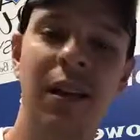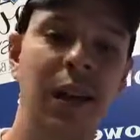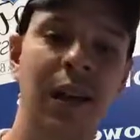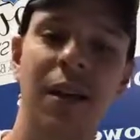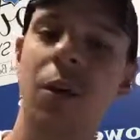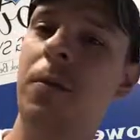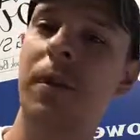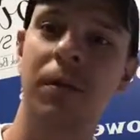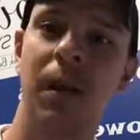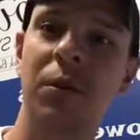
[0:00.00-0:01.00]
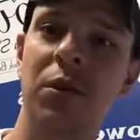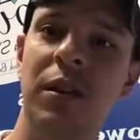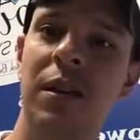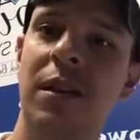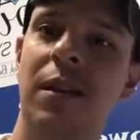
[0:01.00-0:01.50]
and I know that I'm
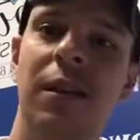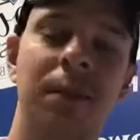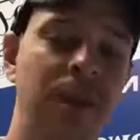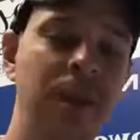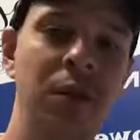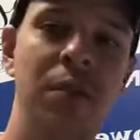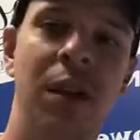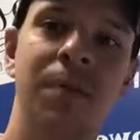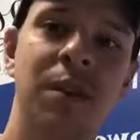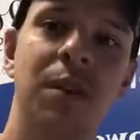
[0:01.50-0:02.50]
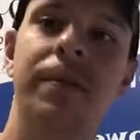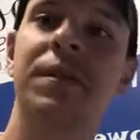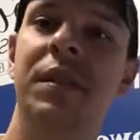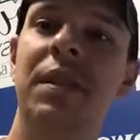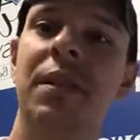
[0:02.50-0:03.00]
good here. And for you, it might be your
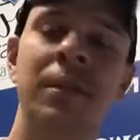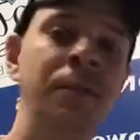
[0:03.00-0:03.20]
physique.